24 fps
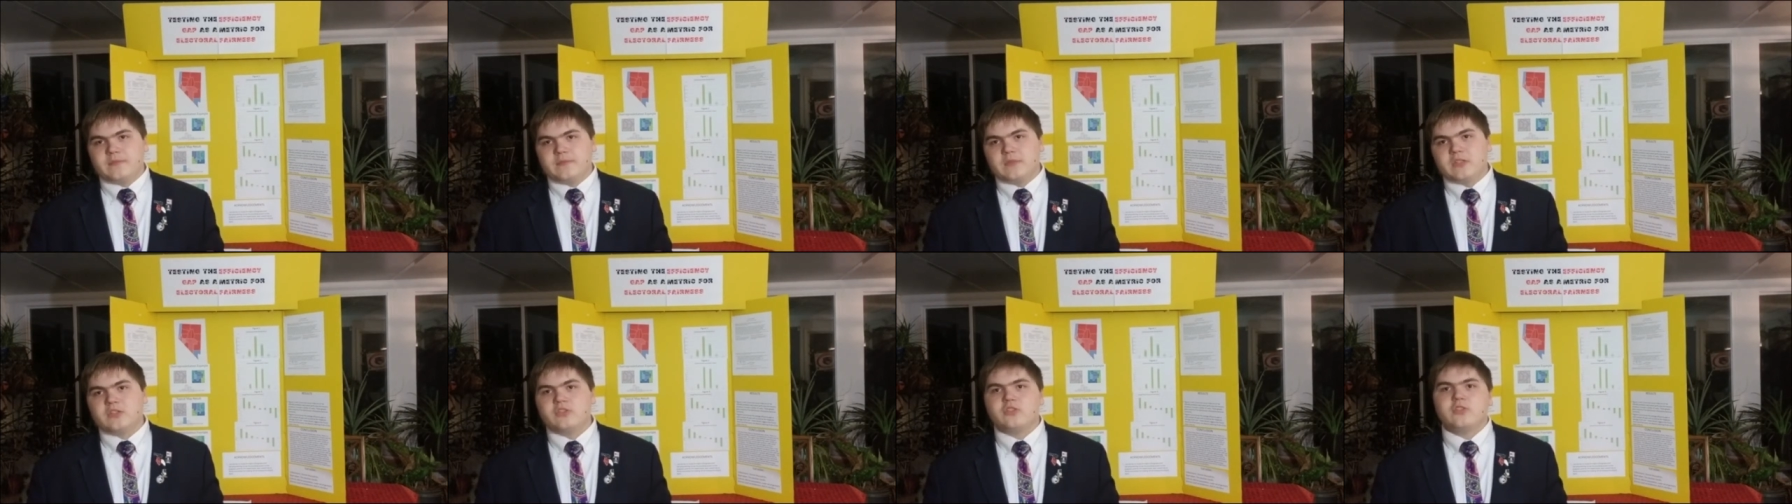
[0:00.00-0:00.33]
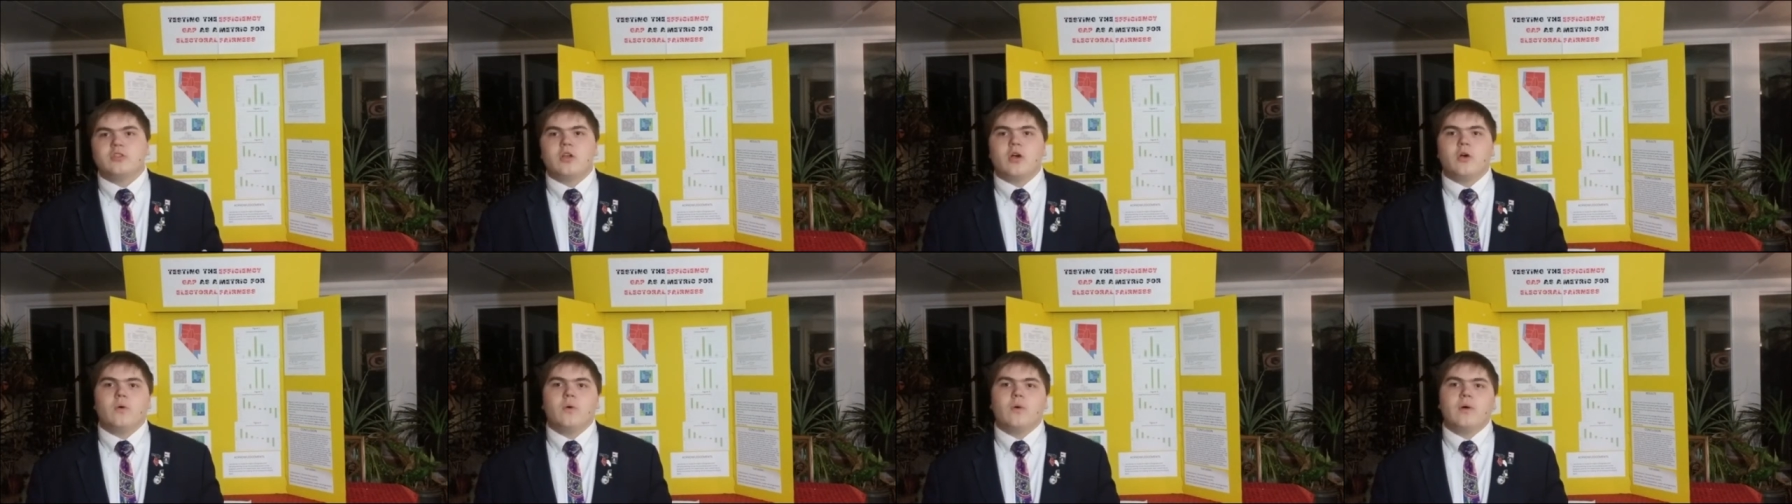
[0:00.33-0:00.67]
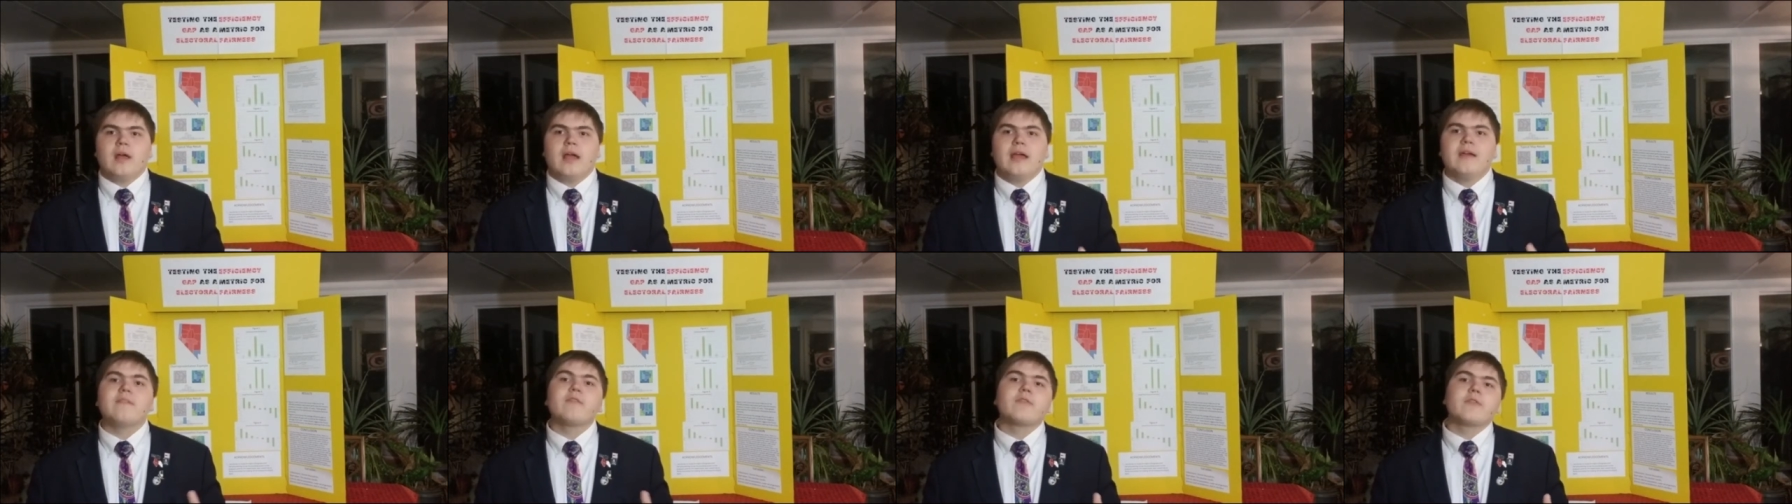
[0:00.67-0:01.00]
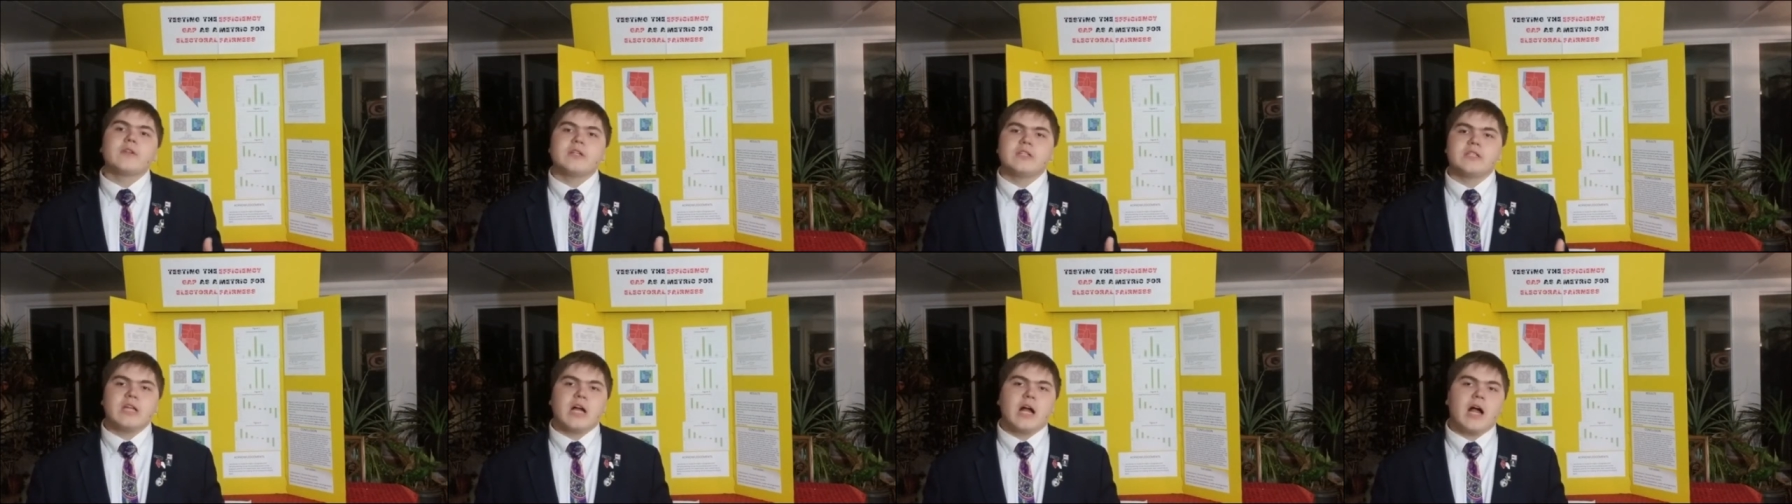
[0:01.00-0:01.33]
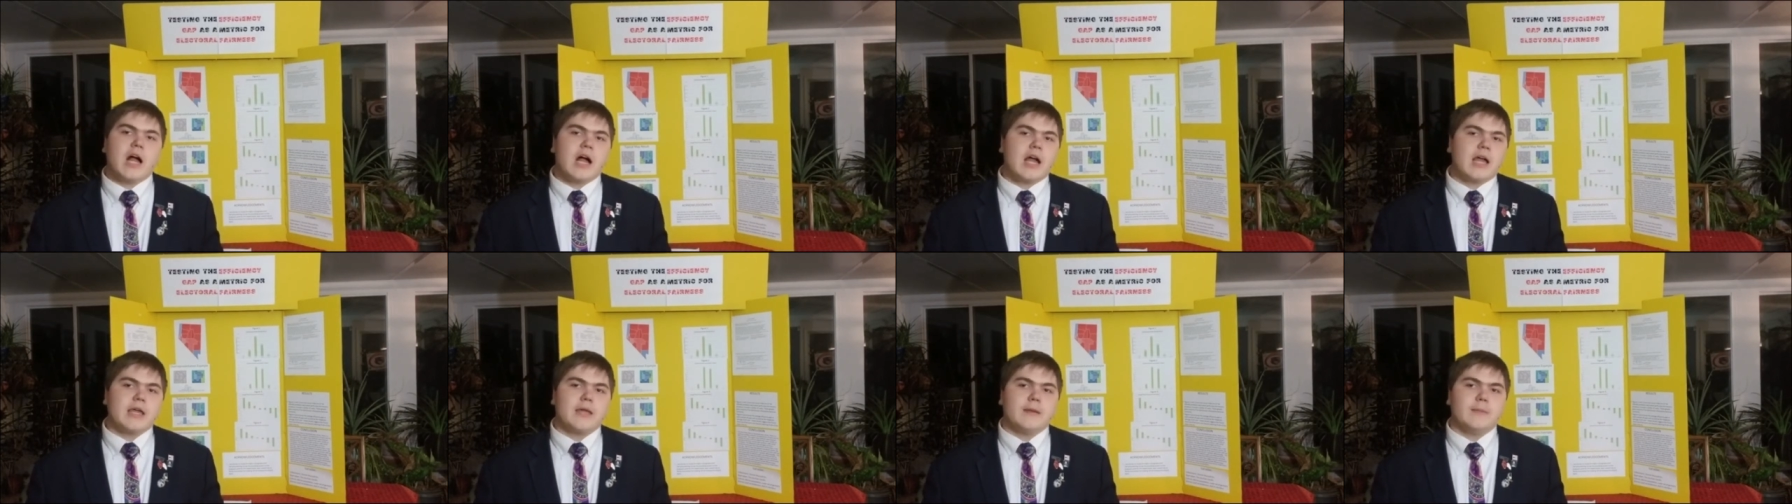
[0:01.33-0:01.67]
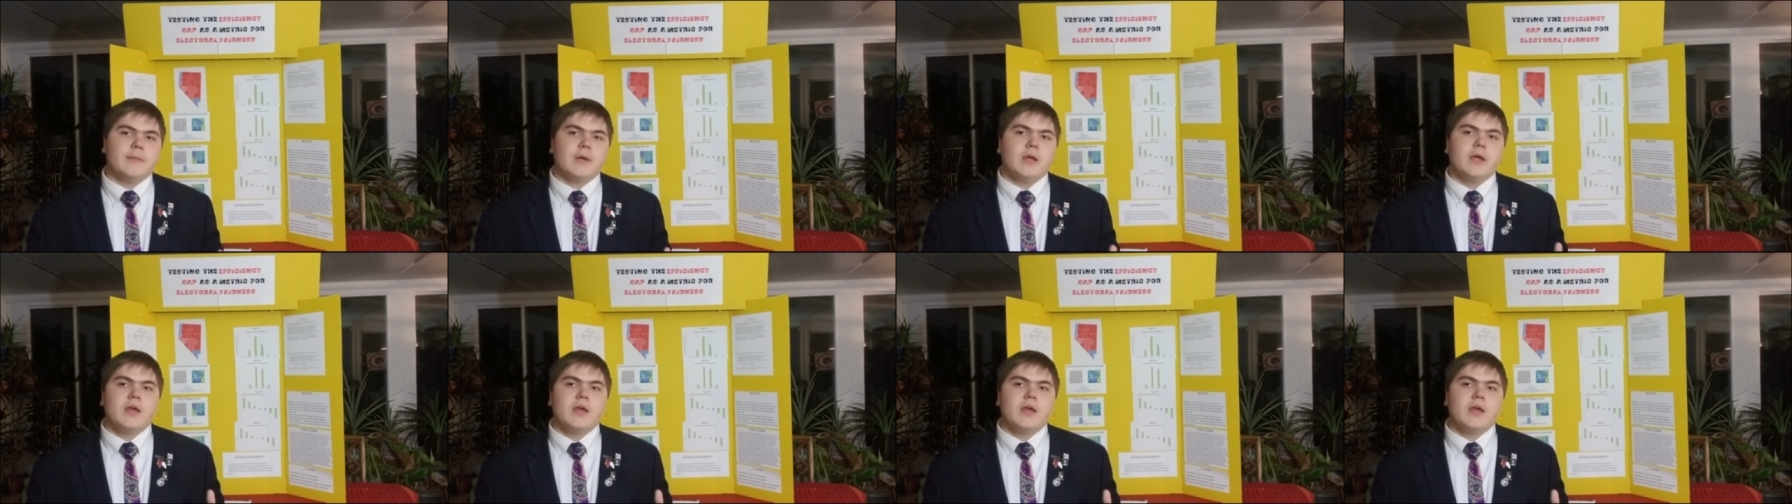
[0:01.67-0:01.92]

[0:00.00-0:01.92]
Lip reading: So every time